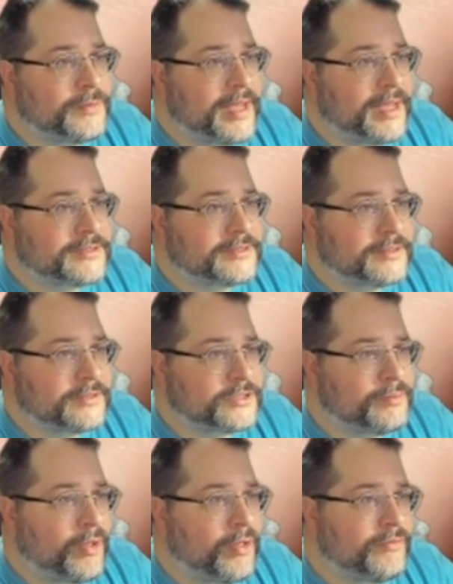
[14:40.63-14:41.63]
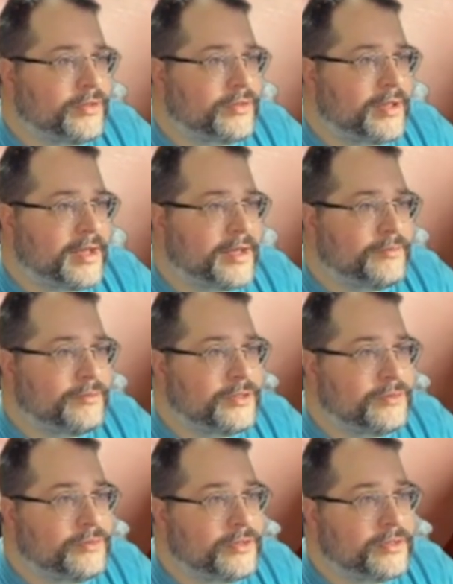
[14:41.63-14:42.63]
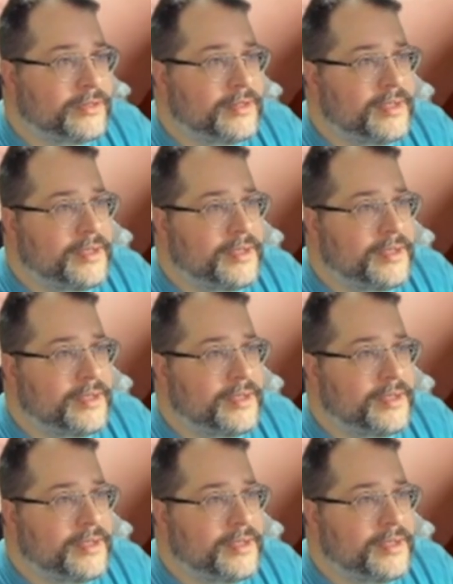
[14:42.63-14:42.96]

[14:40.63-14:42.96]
past at the Smallville High Reunion.